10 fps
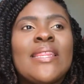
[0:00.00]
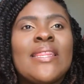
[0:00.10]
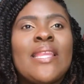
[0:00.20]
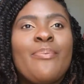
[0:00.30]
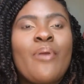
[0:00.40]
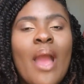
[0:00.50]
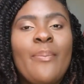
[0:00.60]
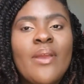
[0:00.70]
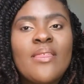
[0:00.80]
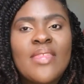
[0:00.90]
The
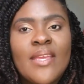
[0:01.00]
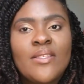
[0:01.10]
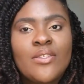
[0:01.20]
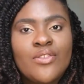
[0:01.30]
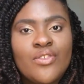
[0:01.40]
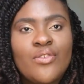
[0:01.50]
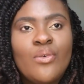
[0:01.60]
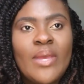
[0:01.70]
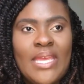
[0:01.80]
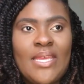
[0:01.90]
proper thing to
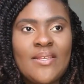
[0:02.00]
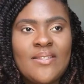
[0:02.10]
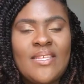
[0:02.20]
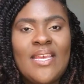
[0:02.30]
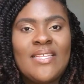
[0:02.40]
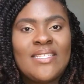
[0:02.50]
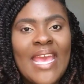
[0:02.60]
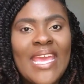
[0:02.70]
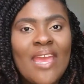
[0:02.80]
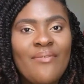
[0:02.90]
do is
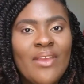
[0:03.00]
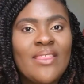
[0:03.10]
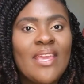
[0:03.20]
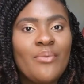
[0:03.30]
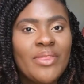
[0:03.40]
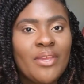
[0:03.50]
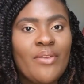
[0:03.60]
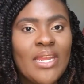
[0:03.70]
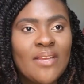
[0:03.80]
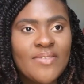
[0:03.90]
take everything with a
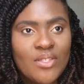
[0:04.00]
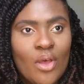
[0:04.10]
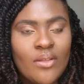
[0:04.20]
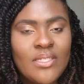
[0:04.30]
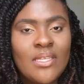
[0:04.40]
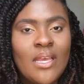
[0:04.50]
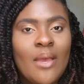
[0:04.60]
grain of salt.